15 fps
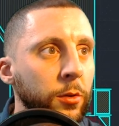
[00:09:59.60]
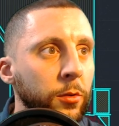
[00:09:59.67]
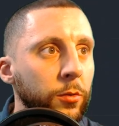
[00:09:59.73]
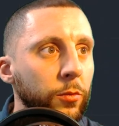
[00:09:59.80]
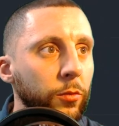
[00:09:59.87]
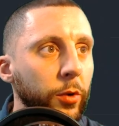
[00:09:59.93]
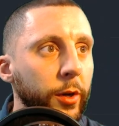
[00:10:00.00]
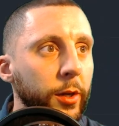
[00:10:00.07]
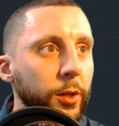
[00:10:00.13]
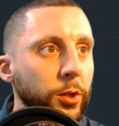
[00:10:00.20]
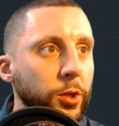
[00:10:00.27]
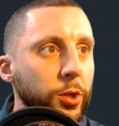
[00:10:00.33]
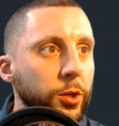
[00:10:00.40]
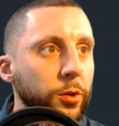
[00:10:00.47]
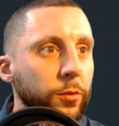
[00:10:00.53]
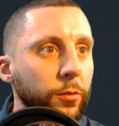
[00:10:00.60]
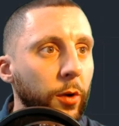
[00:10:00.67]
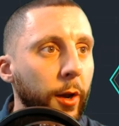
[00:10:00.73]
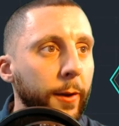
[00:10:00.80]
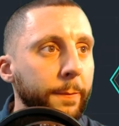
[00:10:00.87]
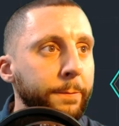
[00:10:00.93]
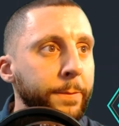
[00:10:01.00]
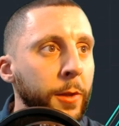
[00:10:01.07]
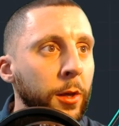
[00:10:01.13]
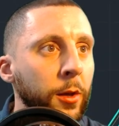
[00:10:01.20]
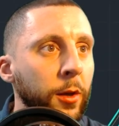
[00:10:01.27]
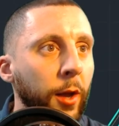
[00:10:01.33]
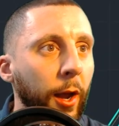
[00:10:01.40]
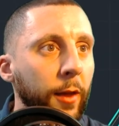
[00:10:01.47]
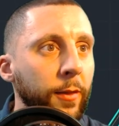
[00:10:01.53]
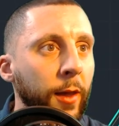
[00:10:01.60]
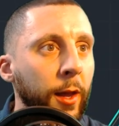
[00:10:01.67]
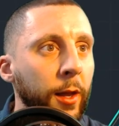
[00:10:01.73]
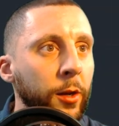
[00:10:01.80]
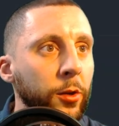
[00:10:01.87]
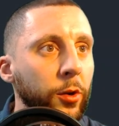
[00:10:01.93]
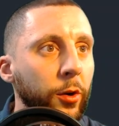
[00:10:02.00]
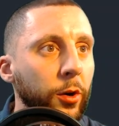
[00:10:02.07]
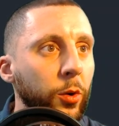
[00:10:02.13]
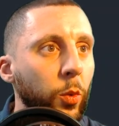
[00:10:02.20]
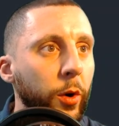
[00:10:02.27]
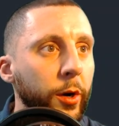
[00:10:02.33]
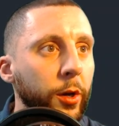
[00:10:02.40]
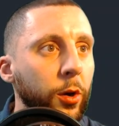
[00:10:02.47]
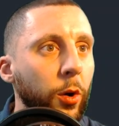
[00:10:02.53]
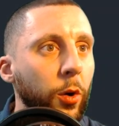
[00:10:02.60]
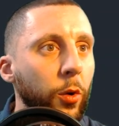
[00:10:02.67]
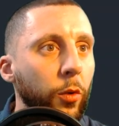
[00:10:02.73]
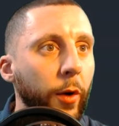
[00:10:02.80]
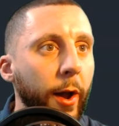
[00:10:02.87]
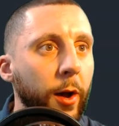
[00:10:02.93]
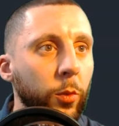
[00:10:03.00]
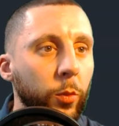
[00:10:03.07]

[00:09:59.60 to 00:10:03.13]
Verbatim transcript: Ridge, right? And then you're going to want to go around